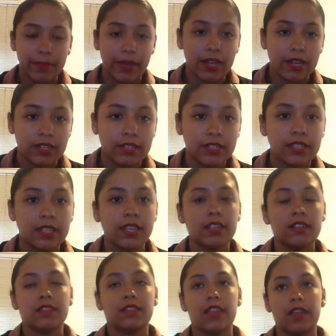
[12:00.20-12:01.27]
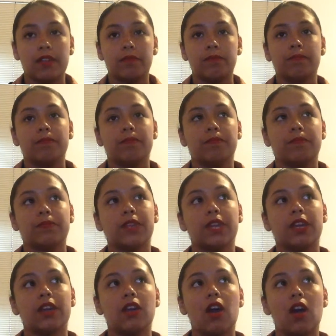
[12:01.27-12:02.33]
bun. Now,
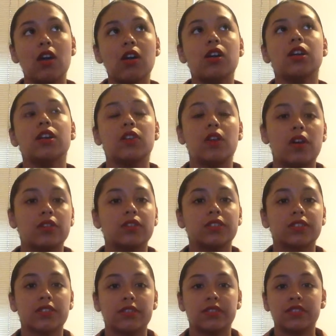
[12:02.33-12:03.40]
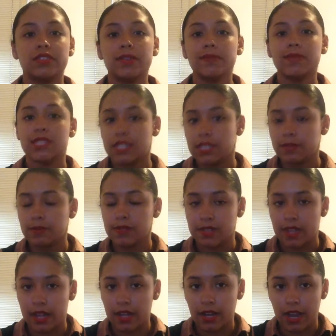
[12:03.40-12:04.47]
there are also some tips
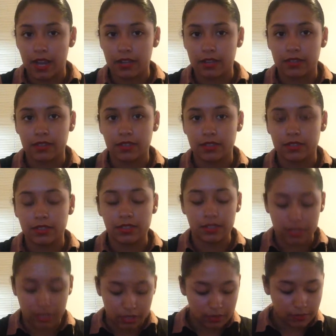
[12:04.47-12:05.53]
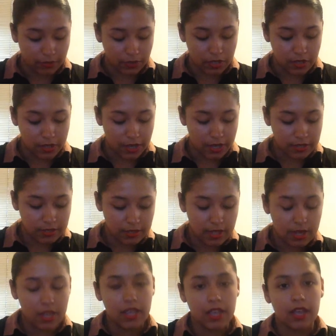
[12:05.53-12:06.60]
that I could suggest for you guys.
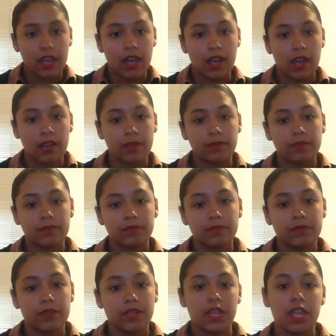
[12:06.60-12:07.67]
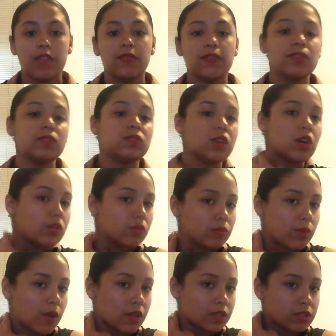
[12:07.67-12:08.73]
If you don't
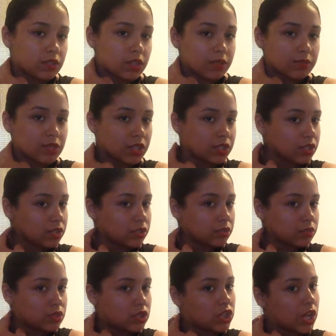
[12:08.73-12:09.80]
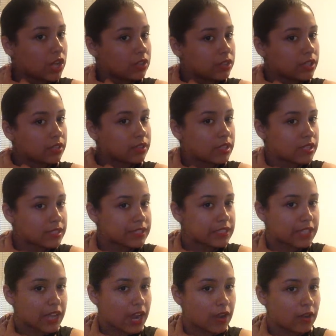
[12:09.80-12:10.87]
want to continue gelling this
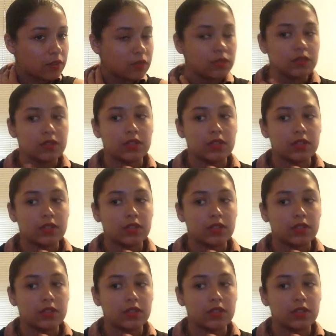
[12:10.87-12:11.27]
down,